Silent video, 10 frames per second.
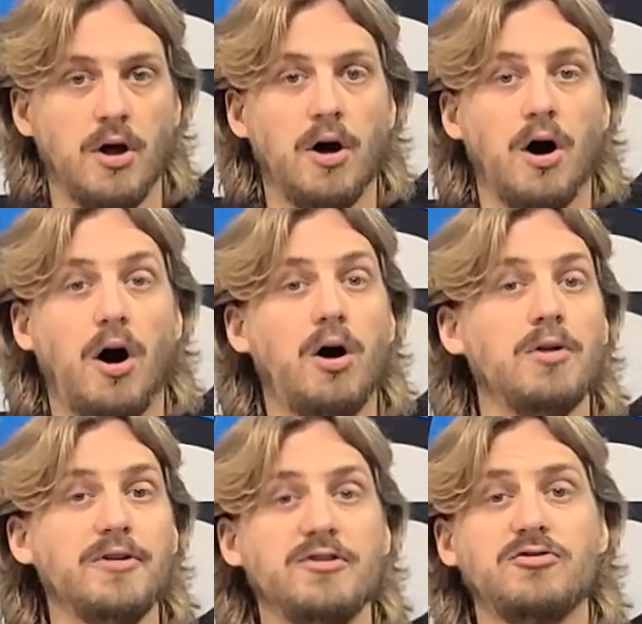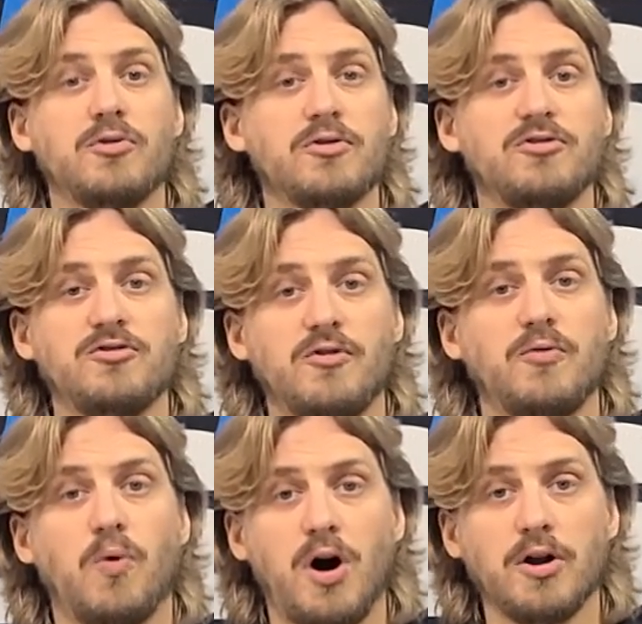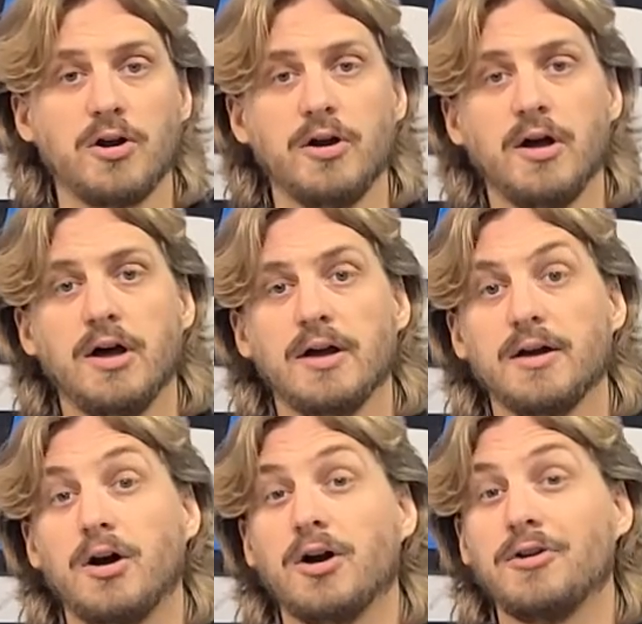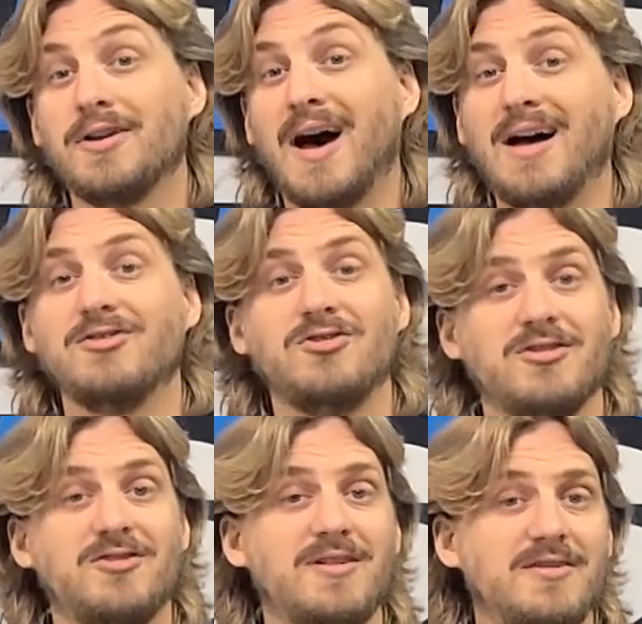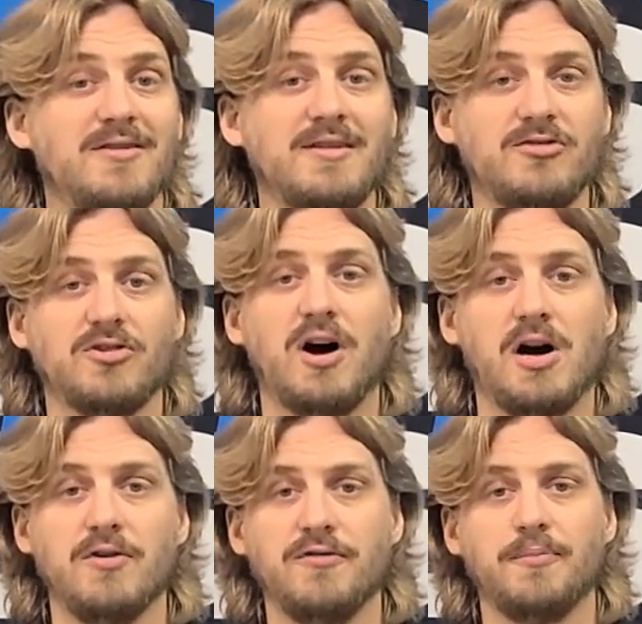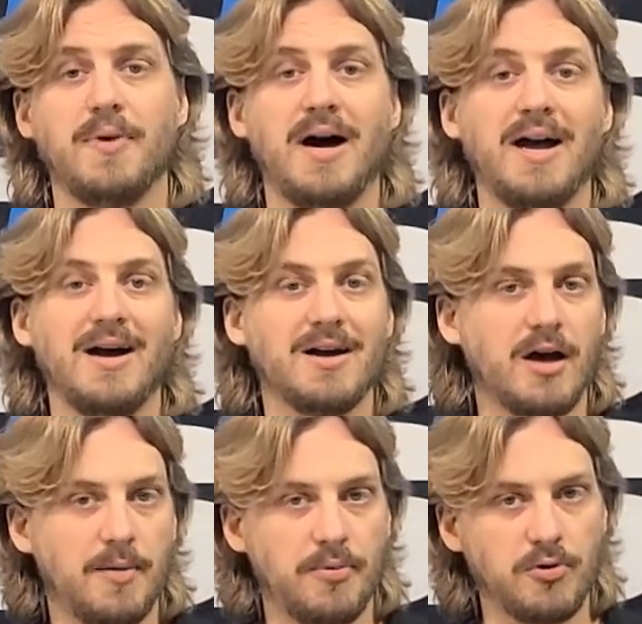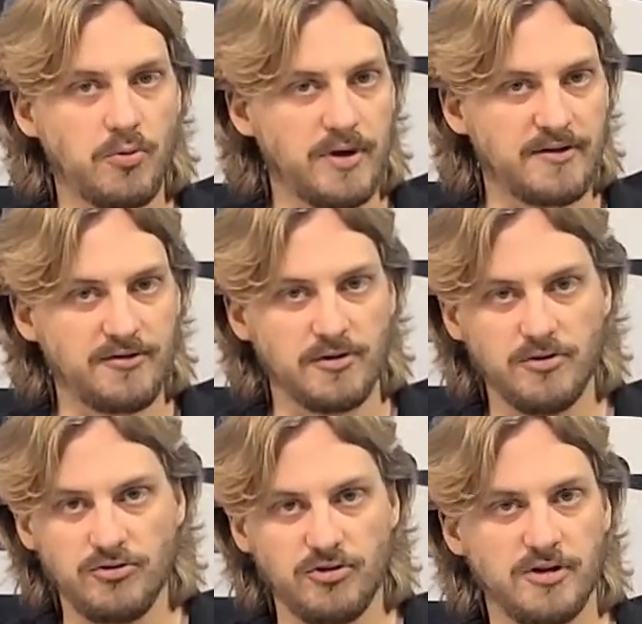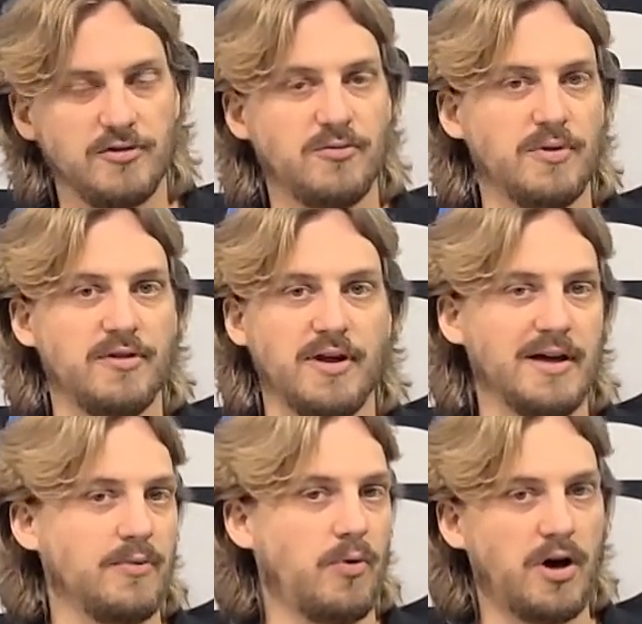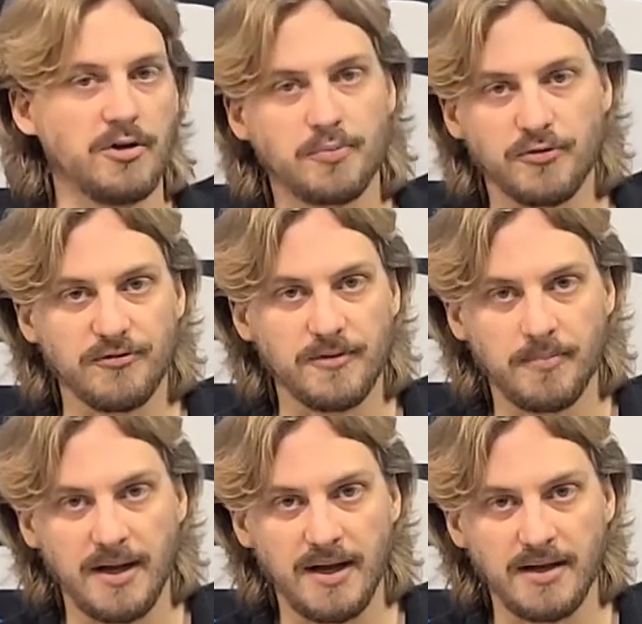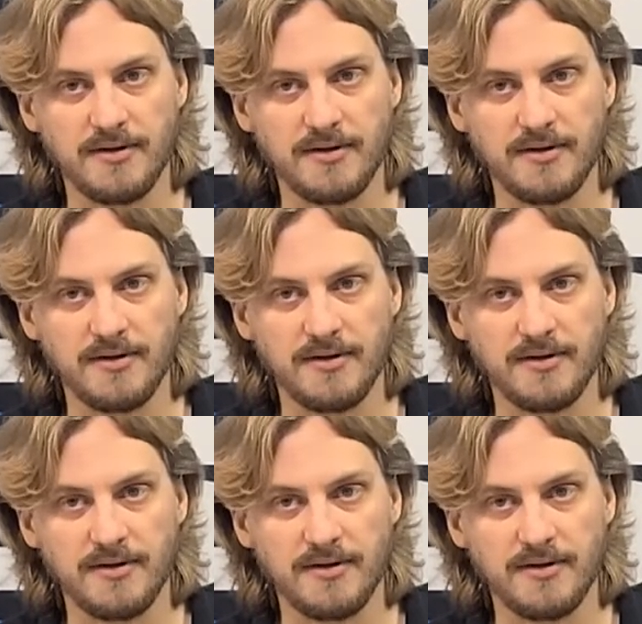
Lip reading: All these sources of water are not just easily solved by a couple quick solutions with like waterproofing paint